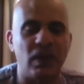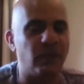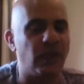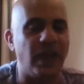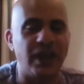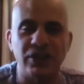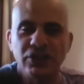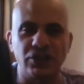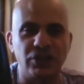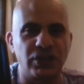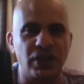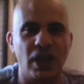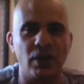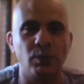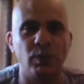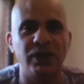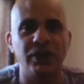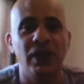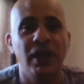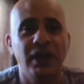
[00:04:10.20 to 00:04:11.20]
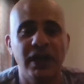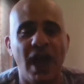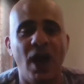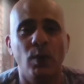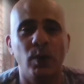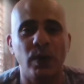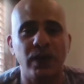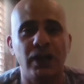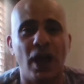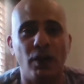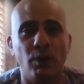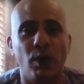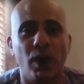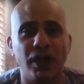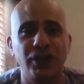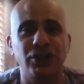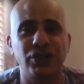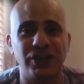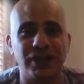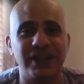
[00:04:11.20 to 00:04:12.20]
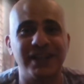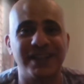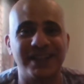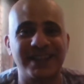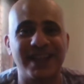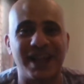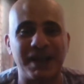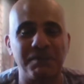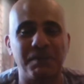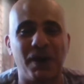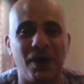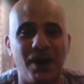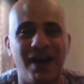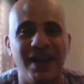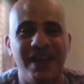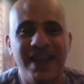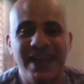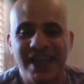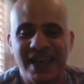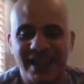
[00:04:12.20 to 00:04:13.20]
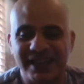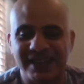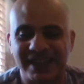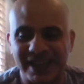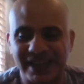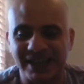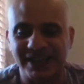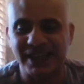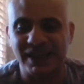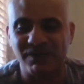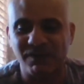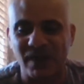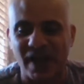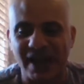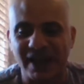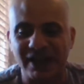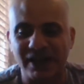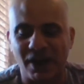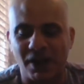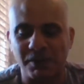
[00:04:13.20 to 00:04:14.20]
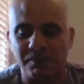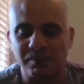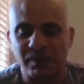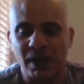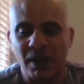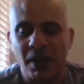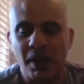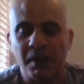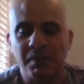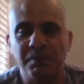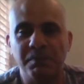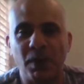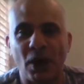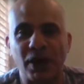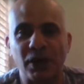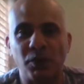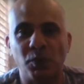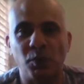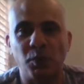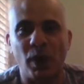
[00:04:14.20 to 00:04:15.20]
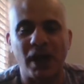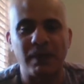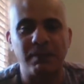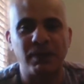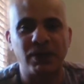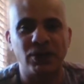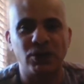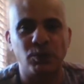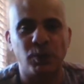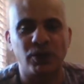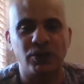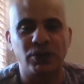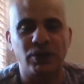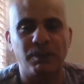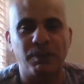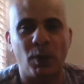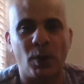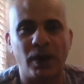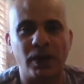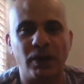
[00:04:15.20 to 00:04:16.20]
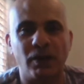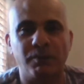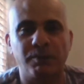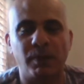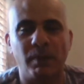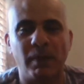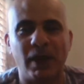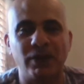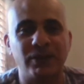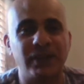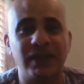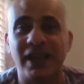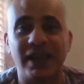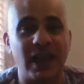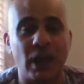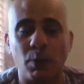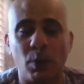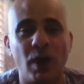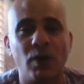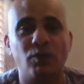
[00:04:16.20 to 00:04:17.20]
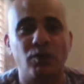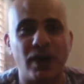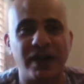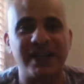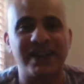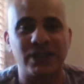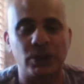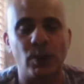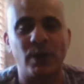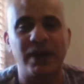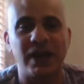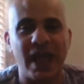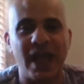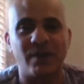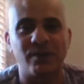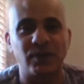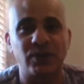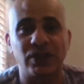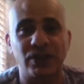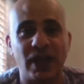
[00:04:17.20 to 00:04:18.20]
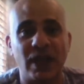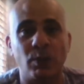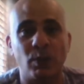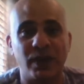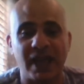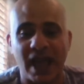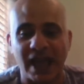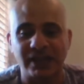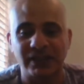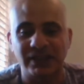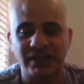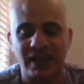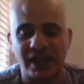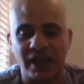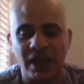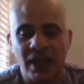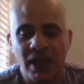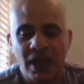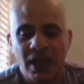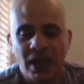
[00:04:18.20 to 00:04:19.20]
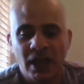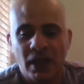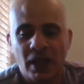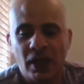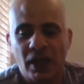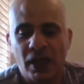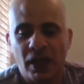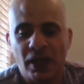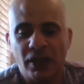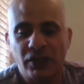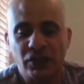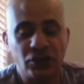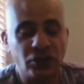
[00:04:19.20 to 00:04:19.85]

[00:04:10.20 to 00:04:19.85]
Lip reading: ages ago. Now we know why she didn't take part in DC Fandom. And by the way, because what's the point of promoting it? And they weren't ready to announce that they were cancelling the